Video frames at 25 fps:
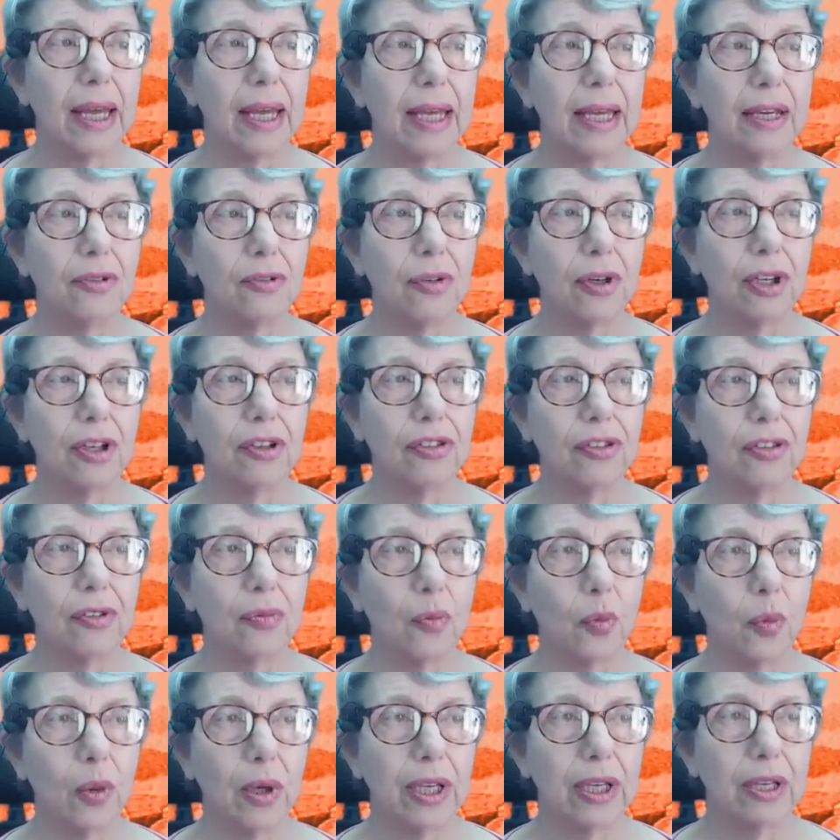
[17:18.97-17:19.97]
In
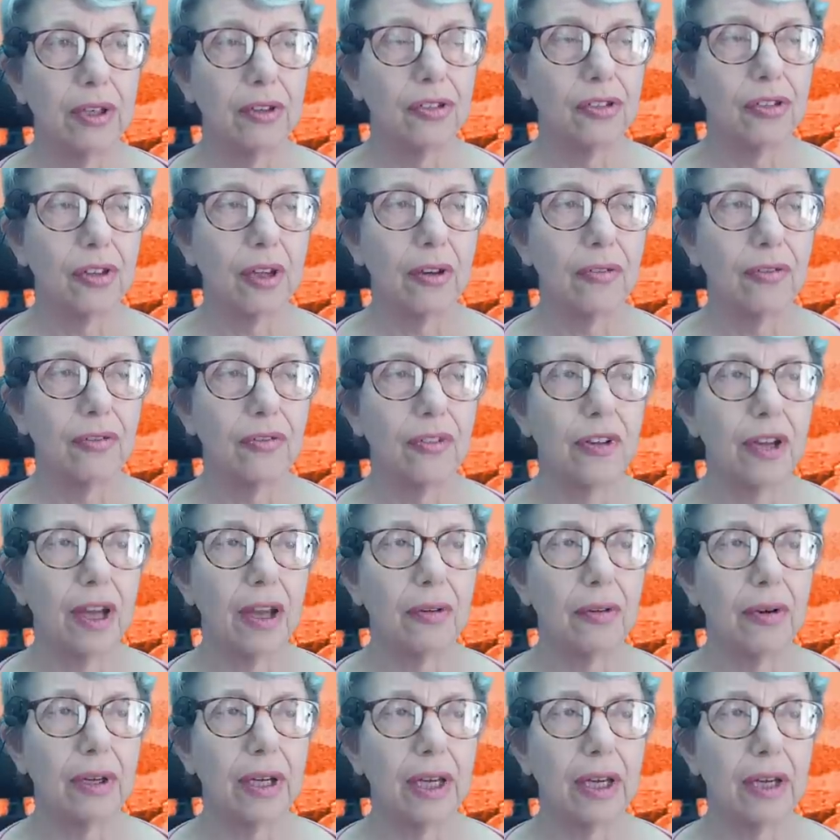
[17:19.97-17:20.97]
recent weeks, a
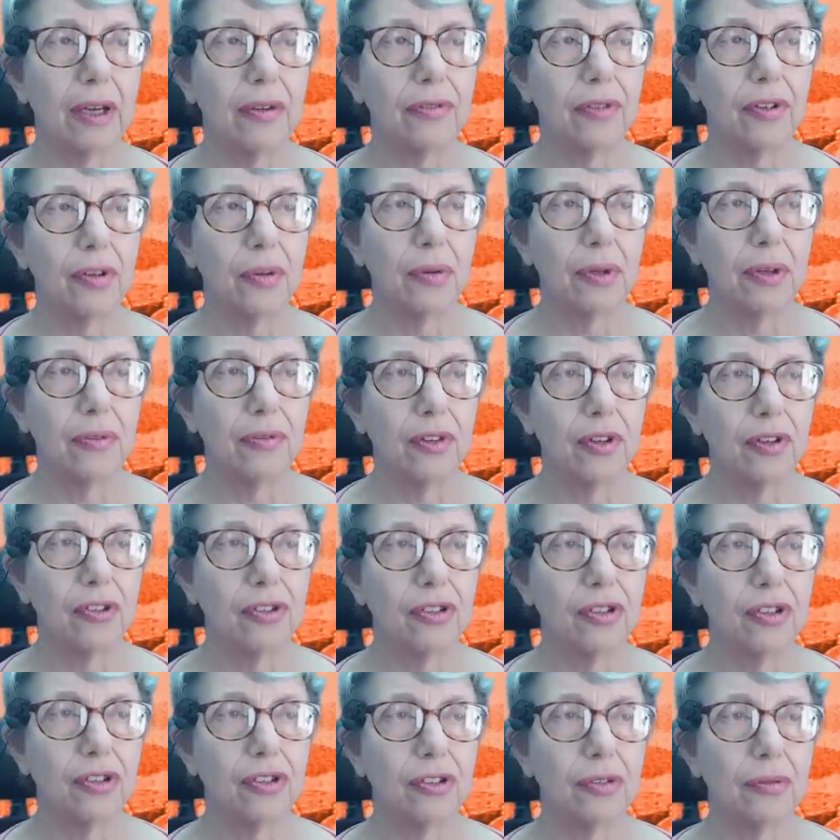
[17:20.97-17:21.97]
flurry of
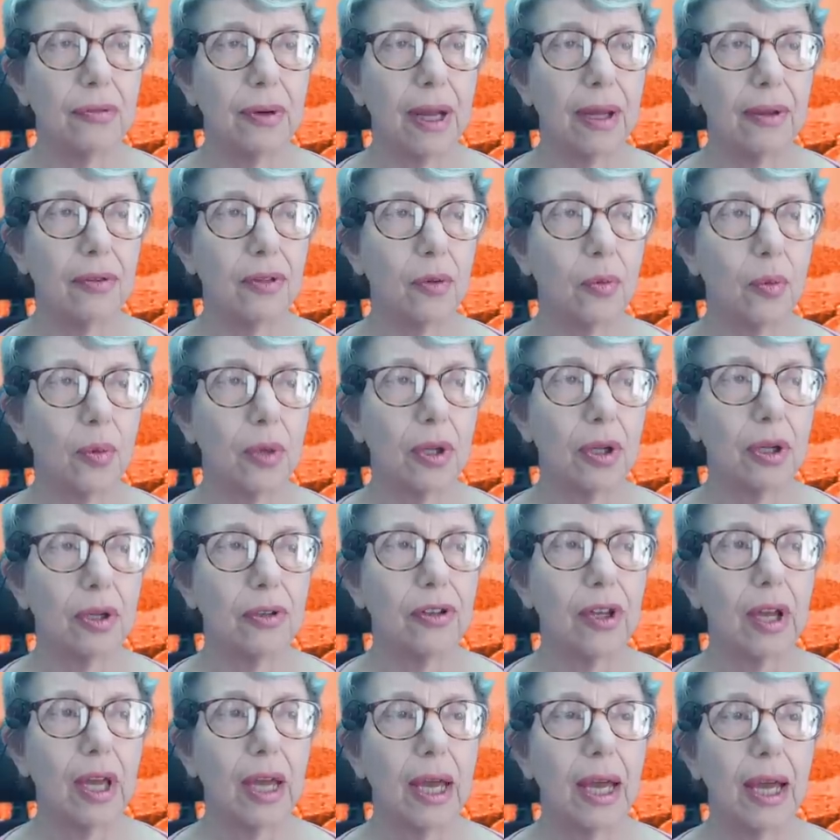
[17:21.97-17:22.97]
universities around the
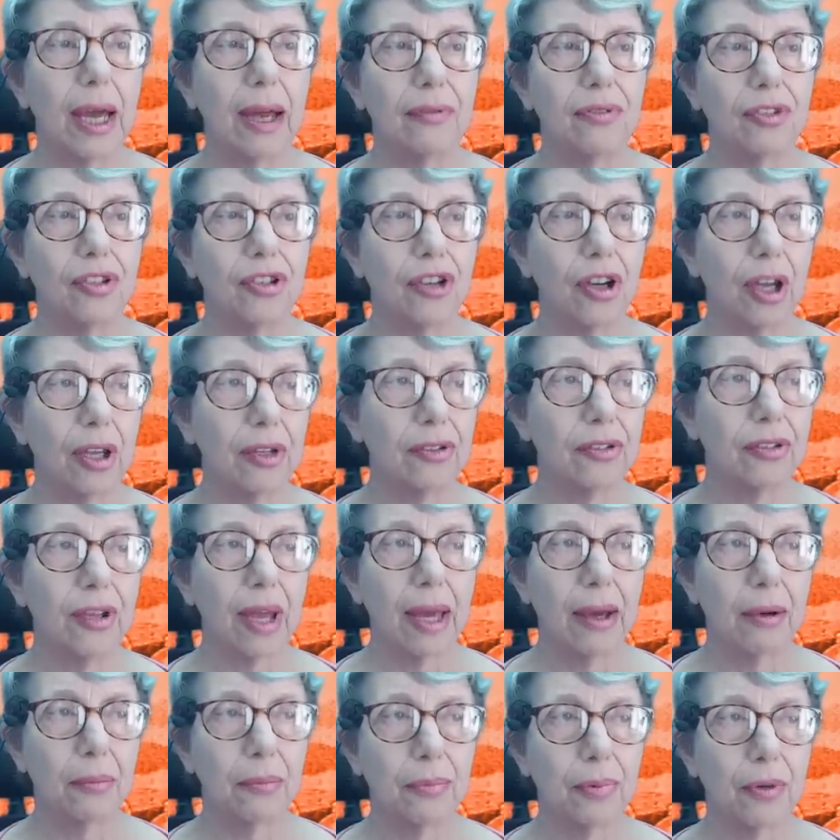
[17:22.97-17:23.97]
world have shut
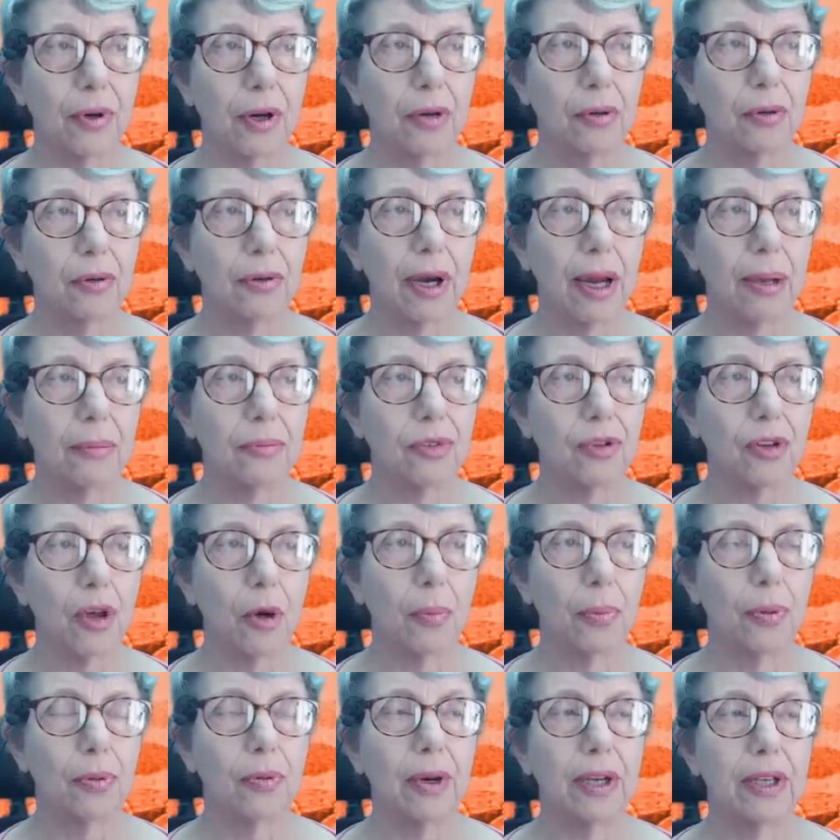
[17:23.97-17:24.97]
down programs
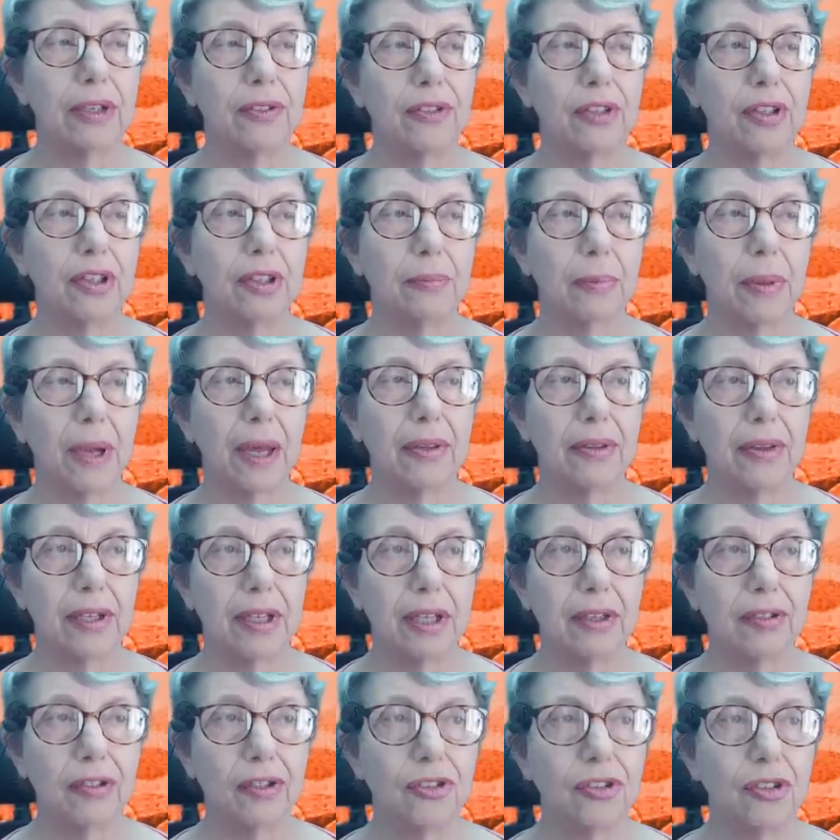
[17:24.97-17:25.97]
operated by
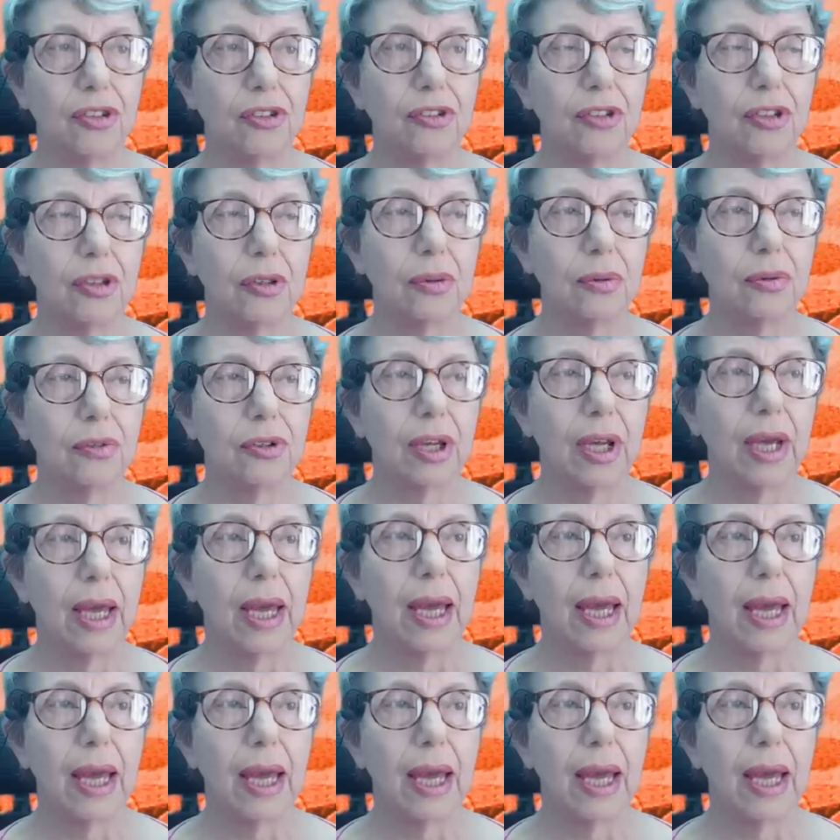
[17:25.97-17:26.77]
the institute,